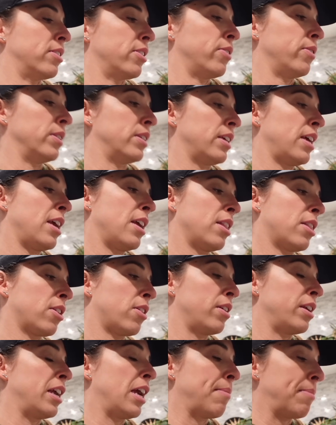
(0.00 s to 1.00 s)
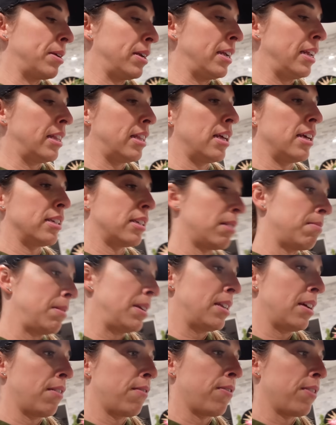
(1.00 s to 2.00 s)
So it's 8:30, I'm gonna eat this and
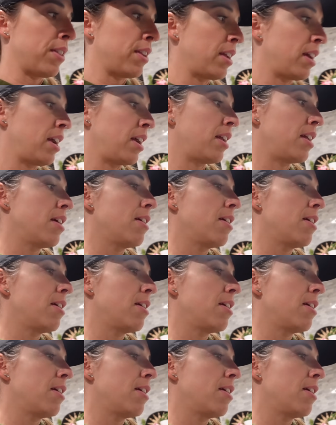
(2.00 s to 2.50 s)
be done for the night.